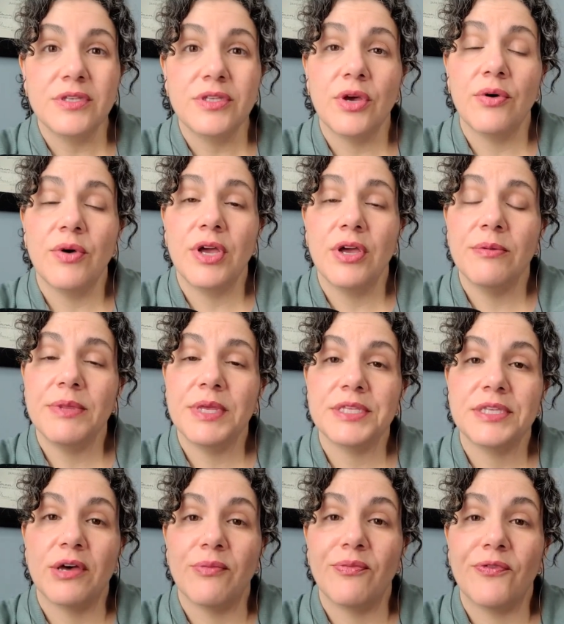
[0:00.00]
So I hope
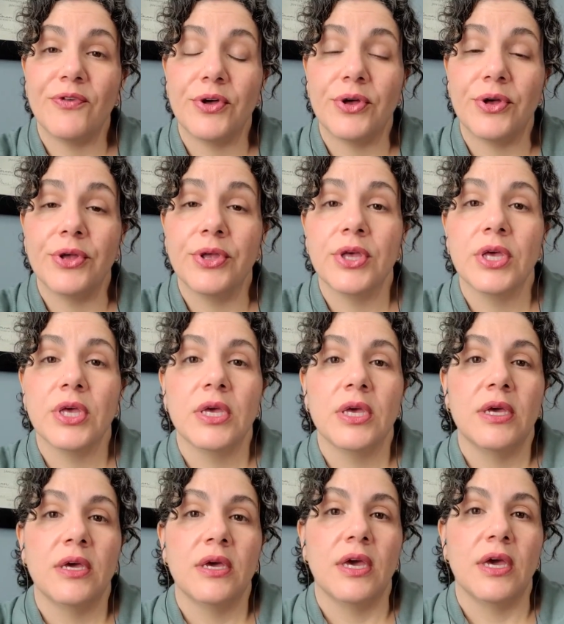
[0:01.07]
that's helpful,
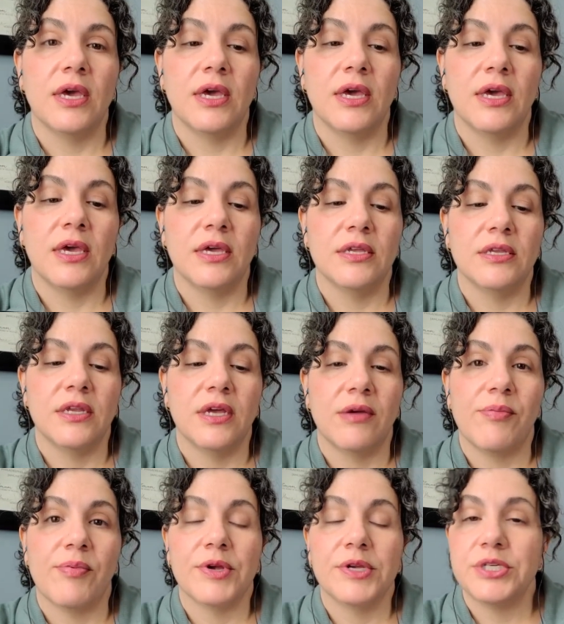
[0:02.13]
and
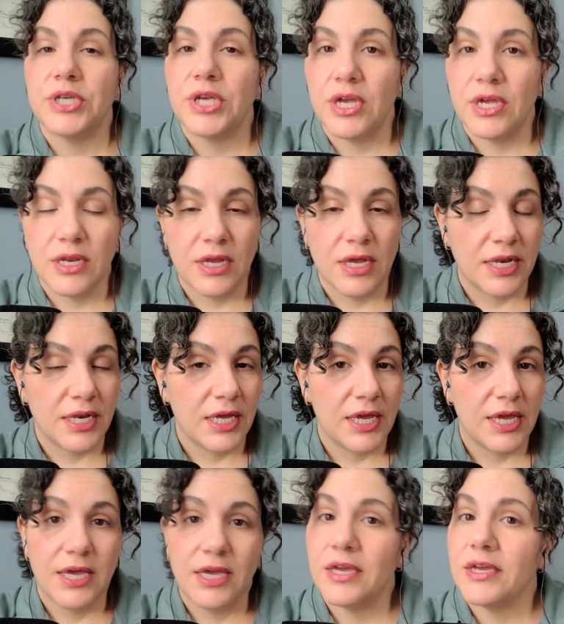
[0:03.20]
I appreciate
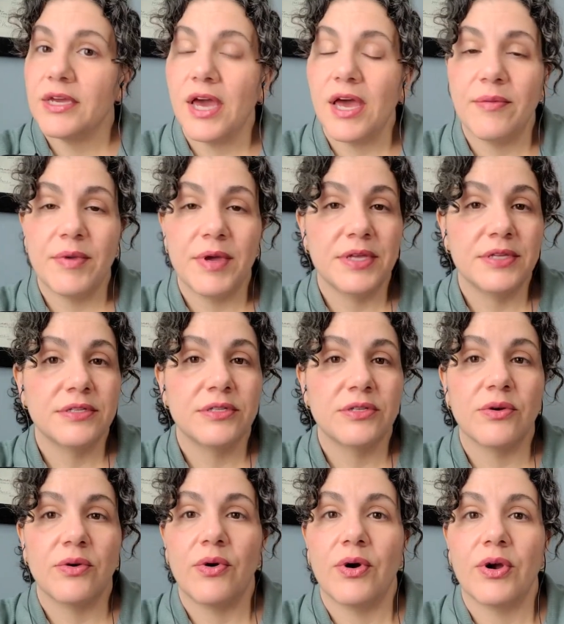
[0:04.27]
any
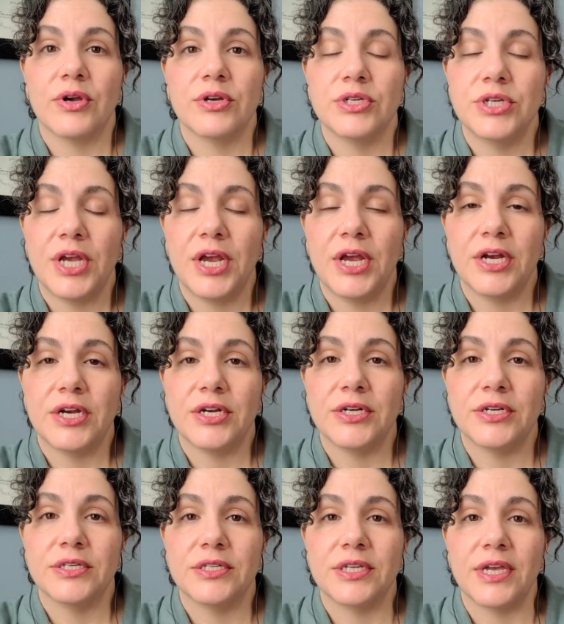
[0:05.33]
comments or
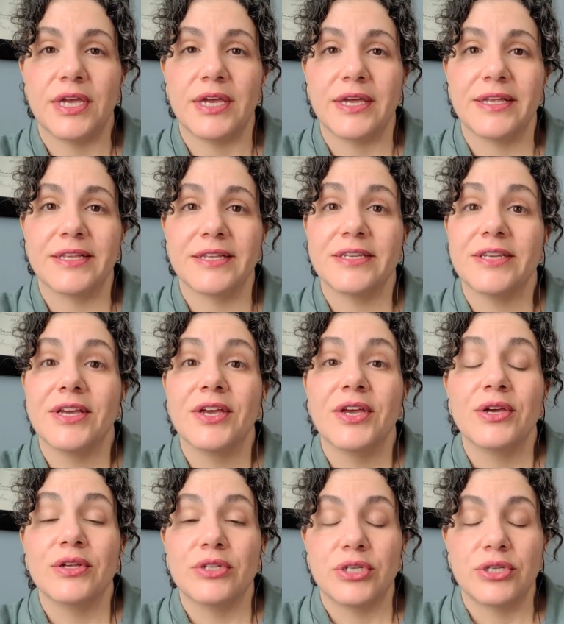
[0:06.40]
shares, and
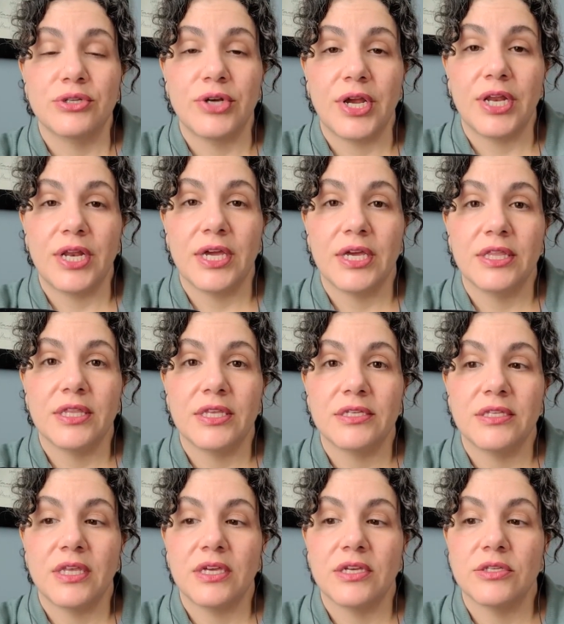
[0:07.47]
just trying to get
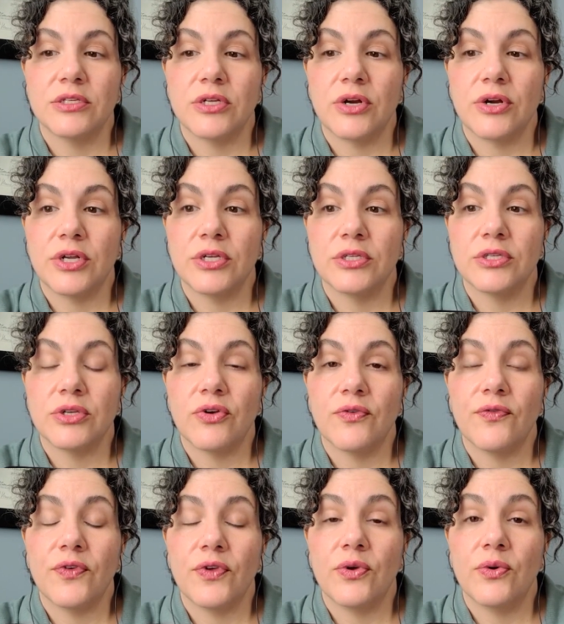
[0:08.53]
this thing started.
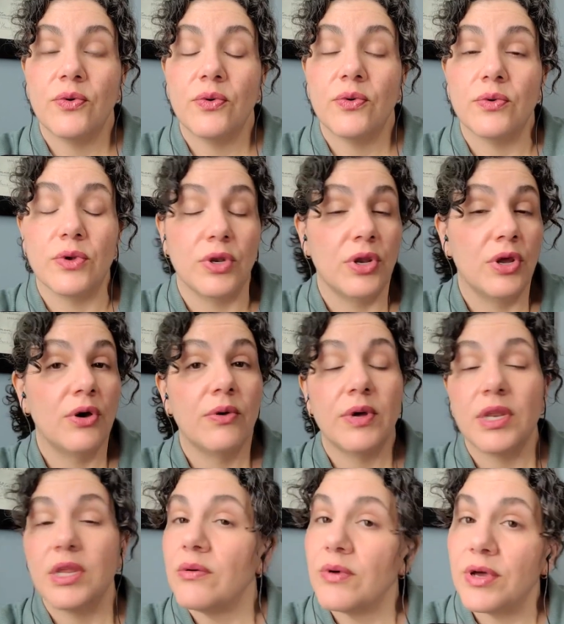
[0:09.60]
So if you
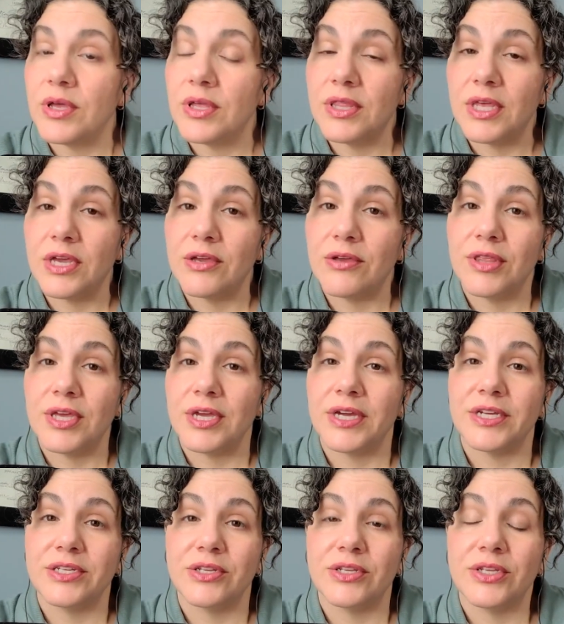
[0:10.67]
know anyone that you
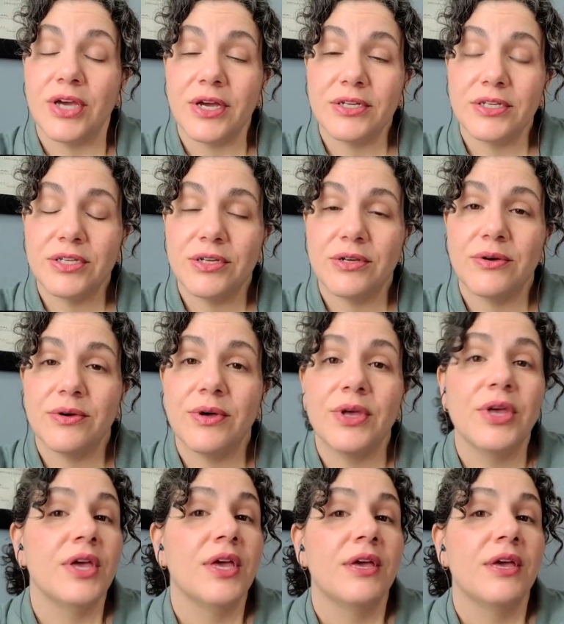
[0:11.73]
think I should talk to,